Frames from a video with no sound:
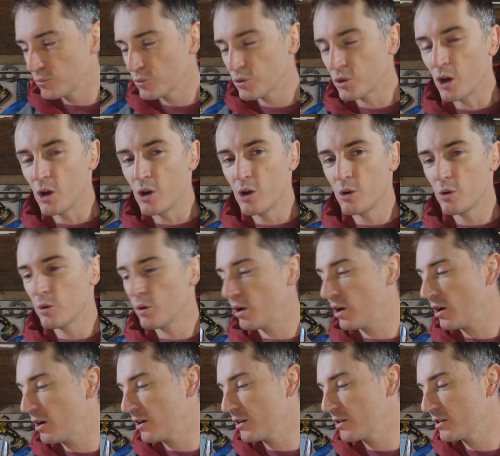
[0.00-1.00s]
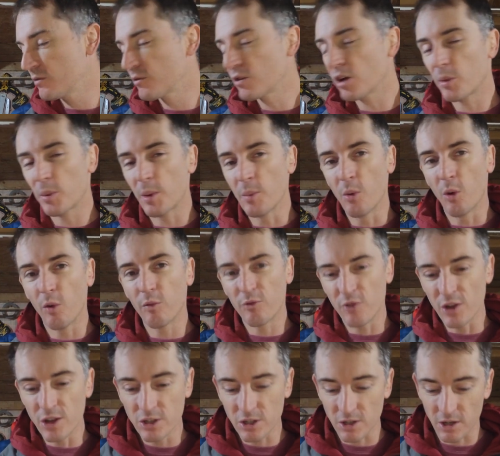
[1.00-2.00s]
So you've got to be more
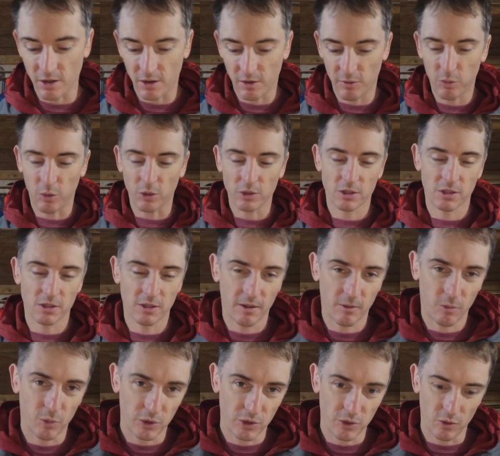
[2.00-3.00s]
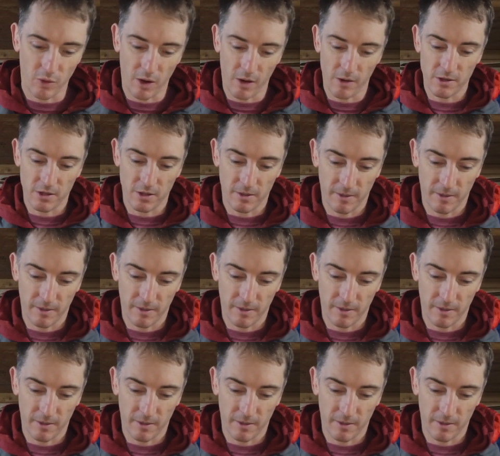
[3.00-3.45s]
vigilant of what's around